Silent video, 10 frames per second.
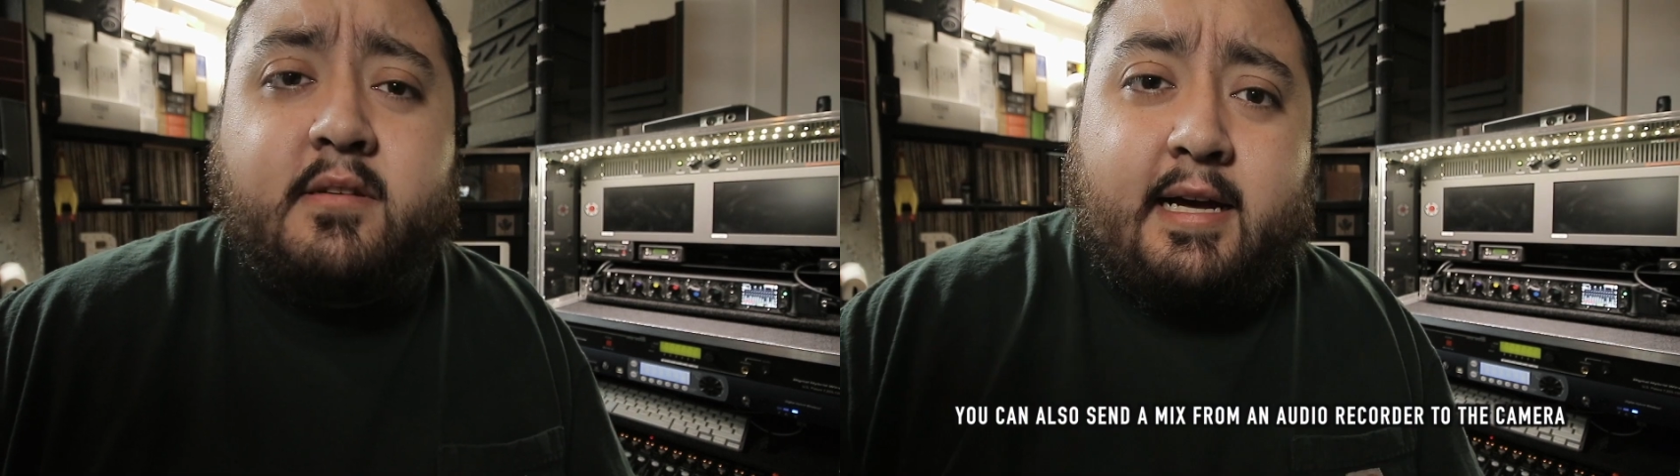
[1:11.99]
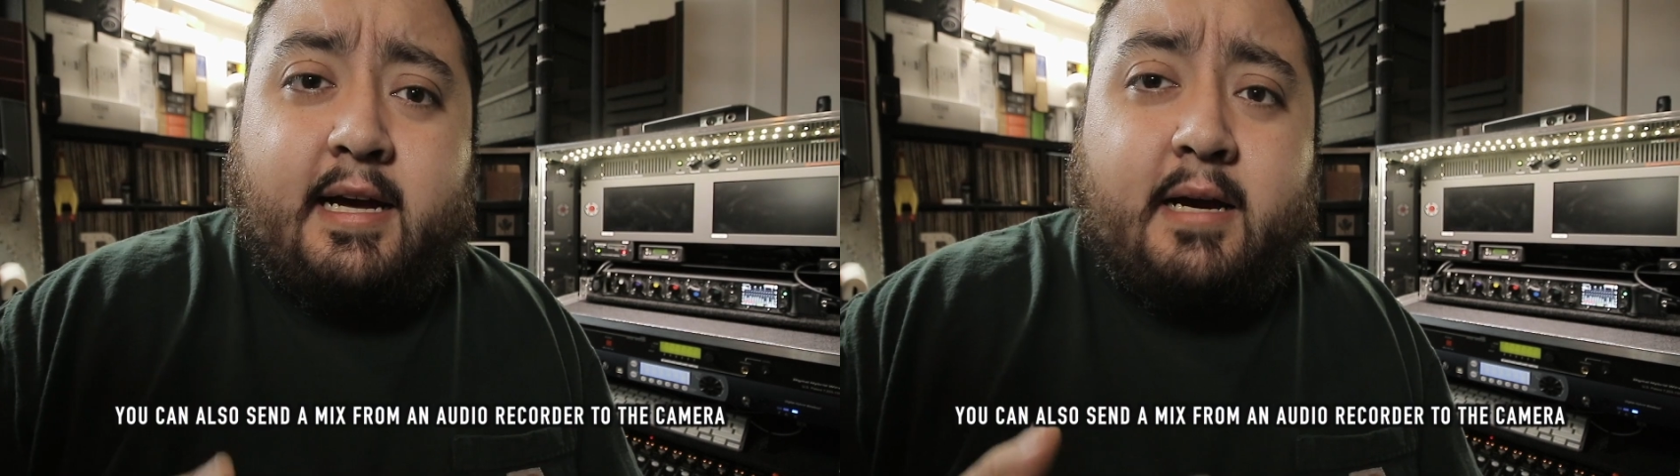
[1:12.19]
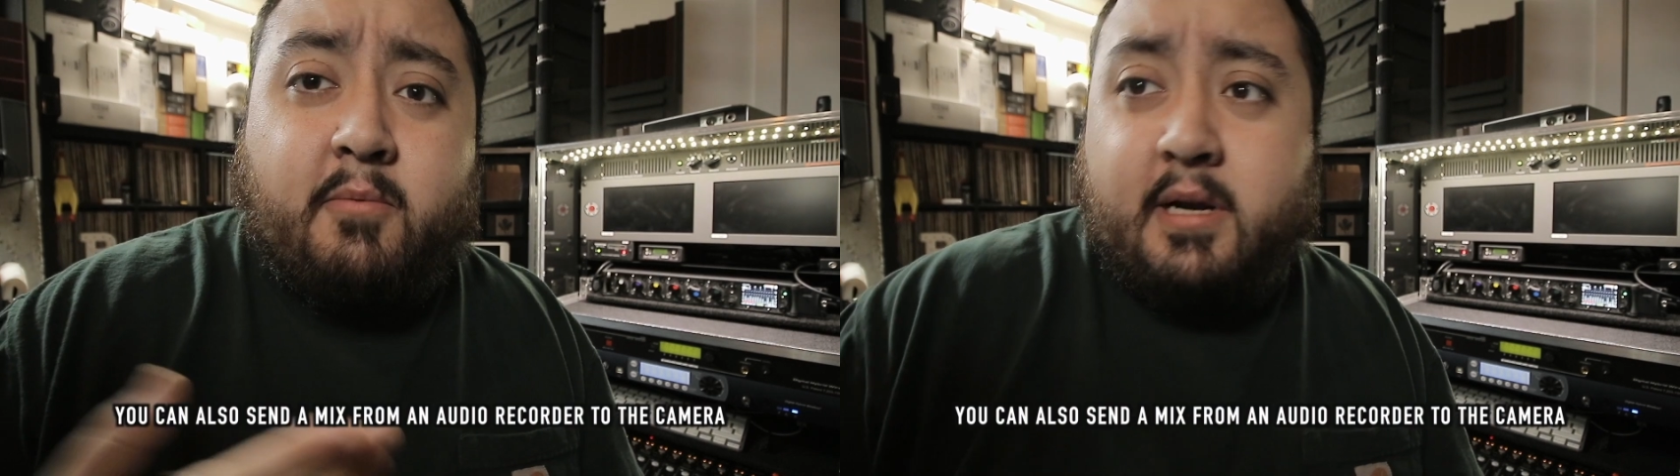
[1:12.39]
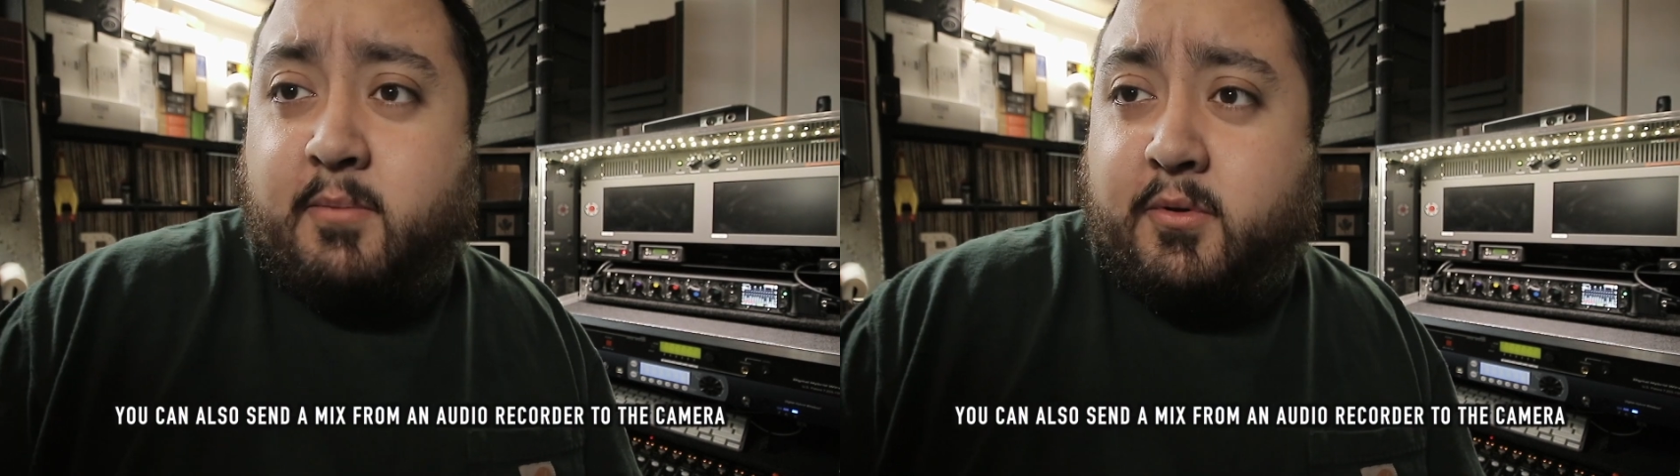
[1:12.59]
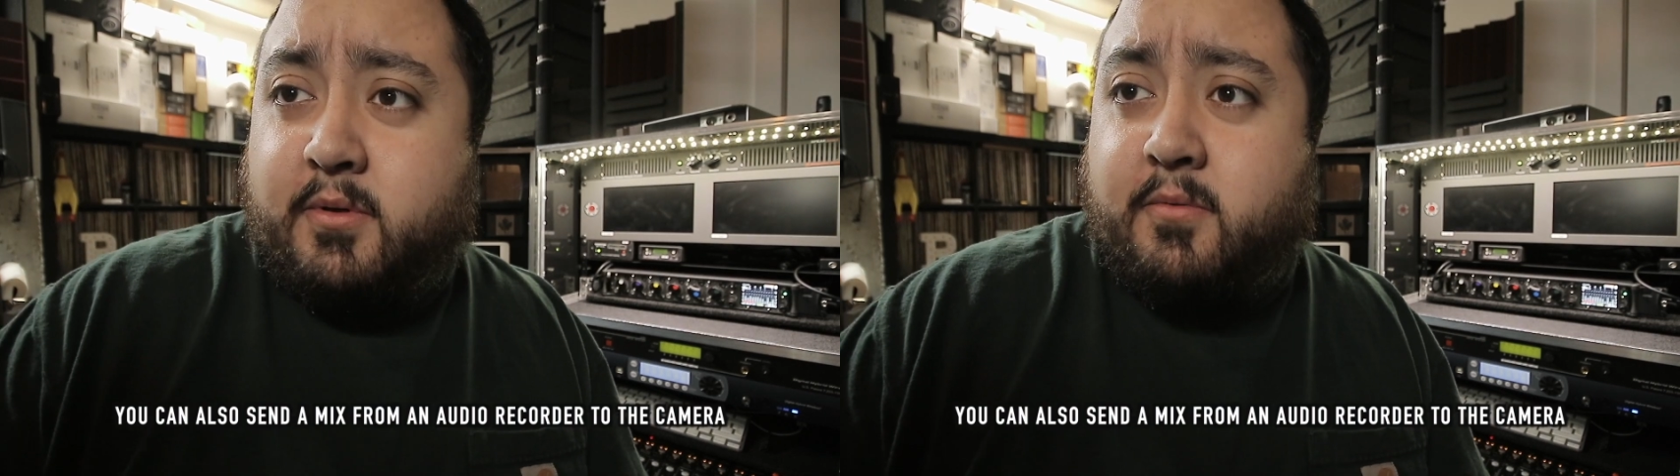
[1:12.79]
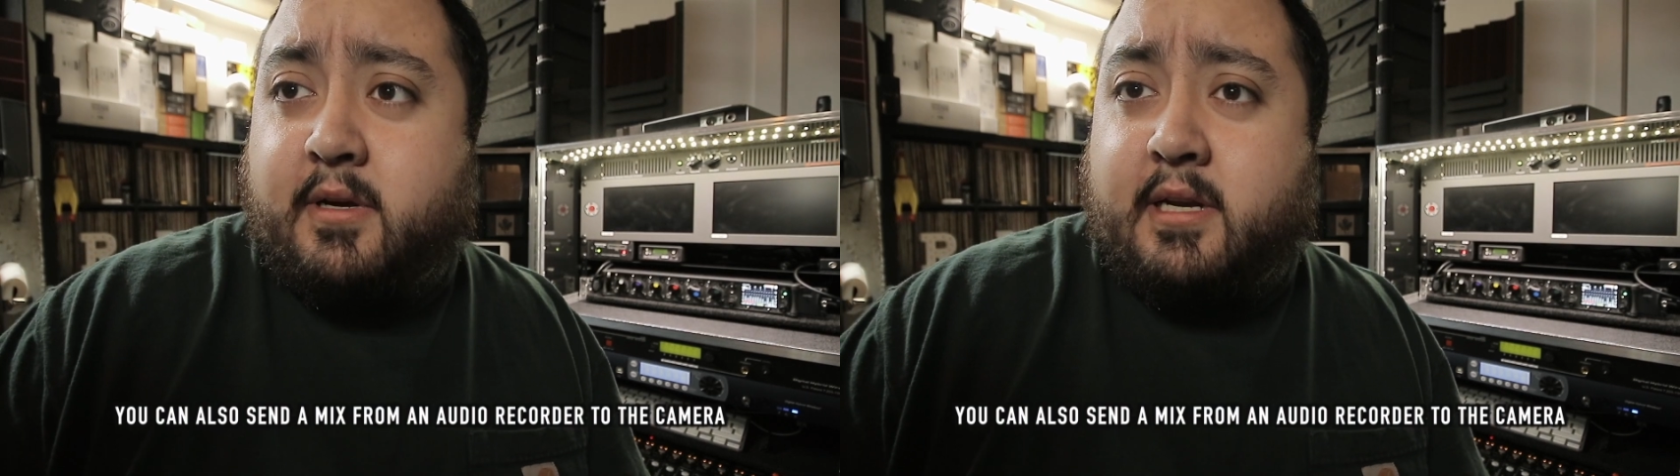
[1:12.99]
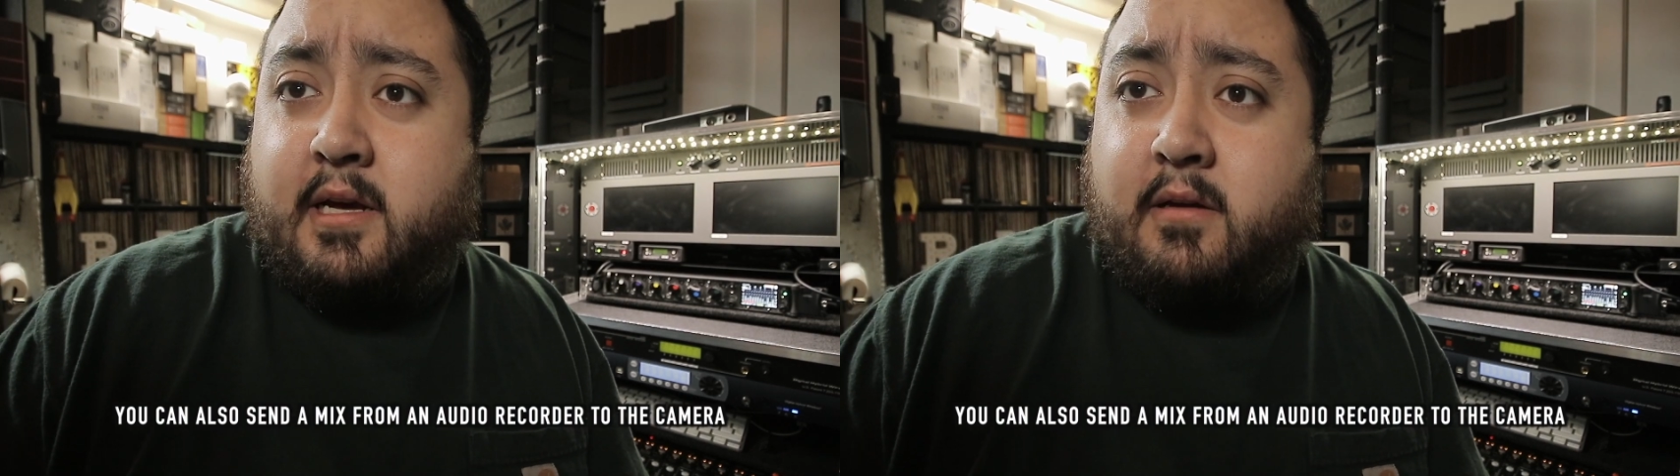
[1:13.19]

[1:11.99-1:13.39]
what I'm doing right now.